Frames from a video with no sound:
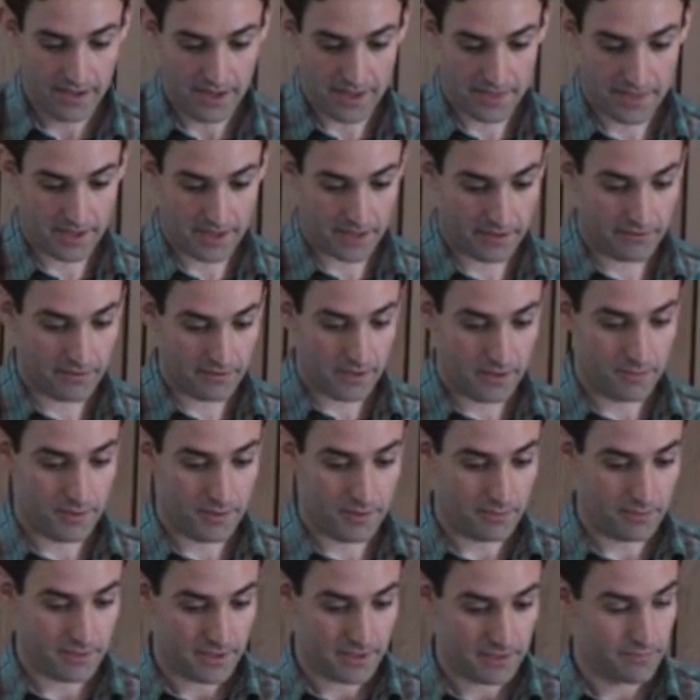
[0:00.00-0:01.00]
and the
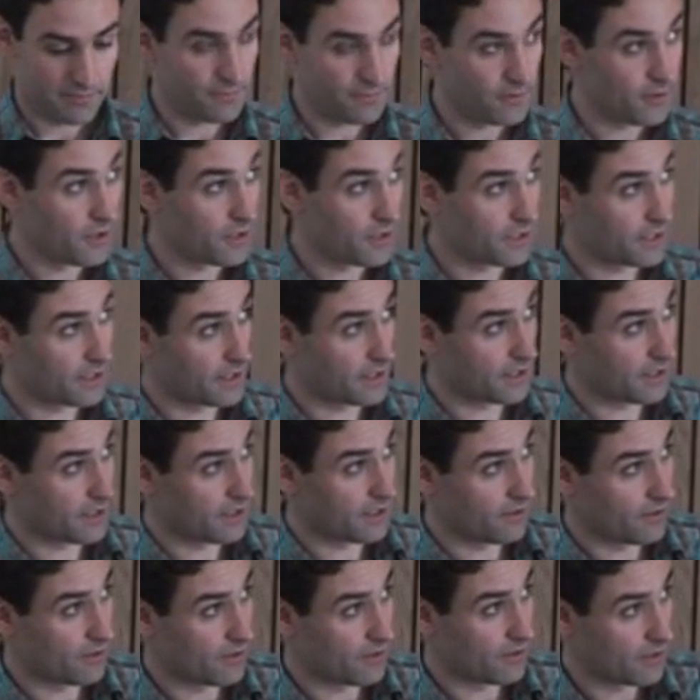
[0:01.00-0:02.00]
equilibrium is plotted
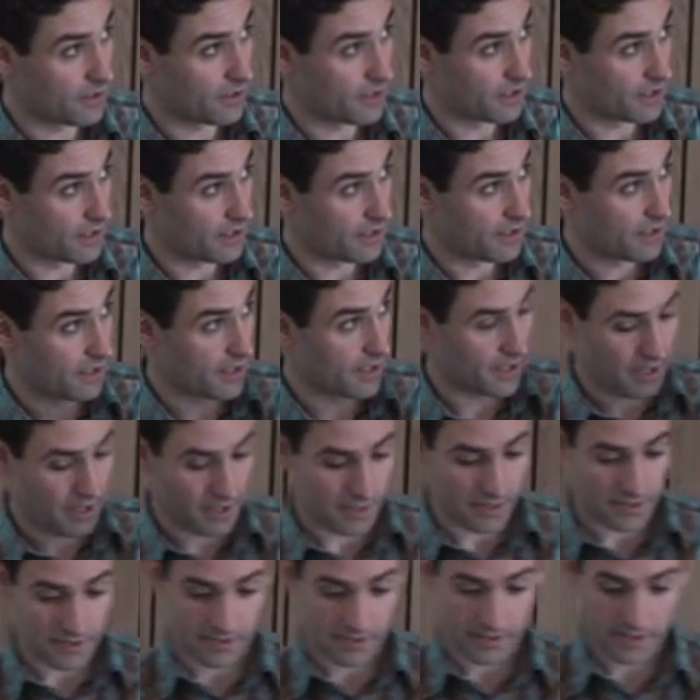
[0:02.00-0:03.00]

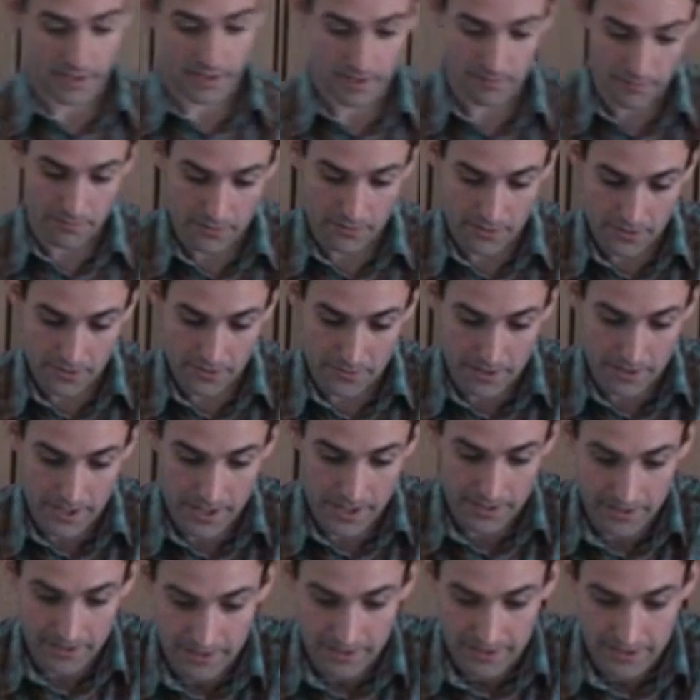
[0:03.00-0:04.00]
at the top on the
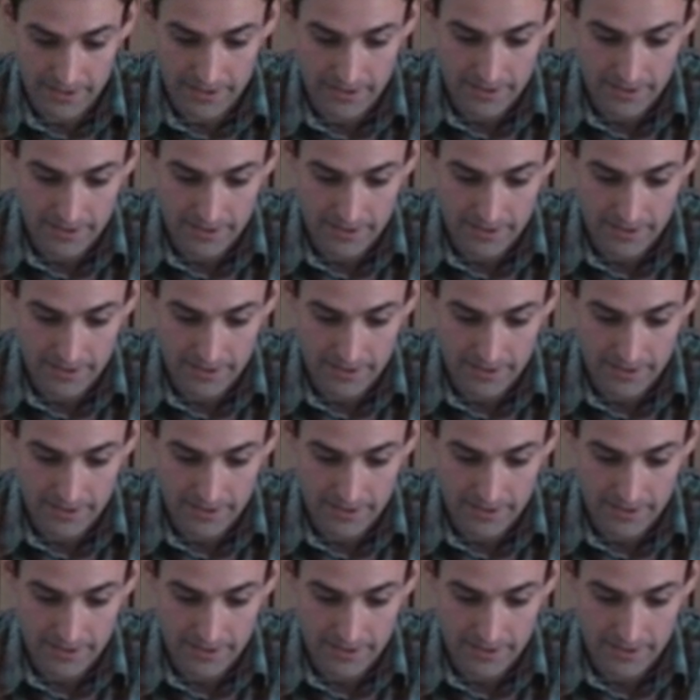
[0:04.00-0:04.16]
right.